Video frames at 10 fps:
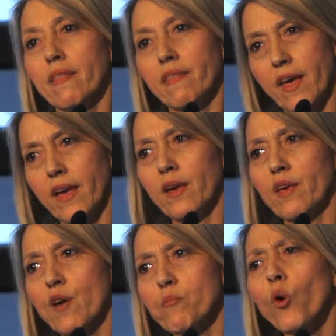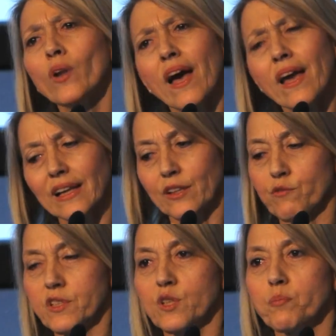they're more likely to
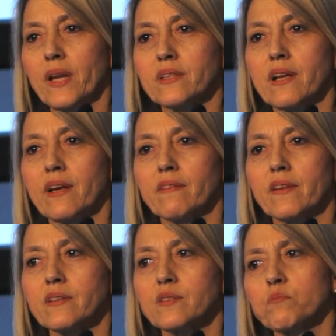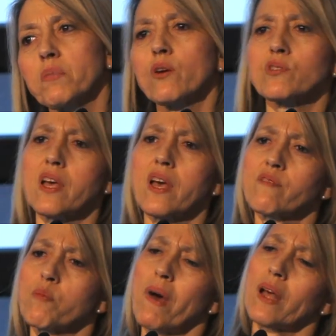visit a place like this because they
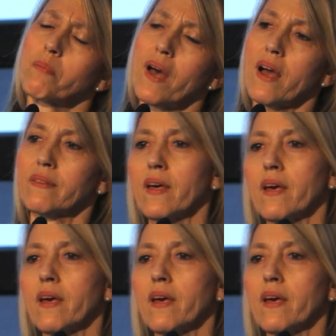have a bad back,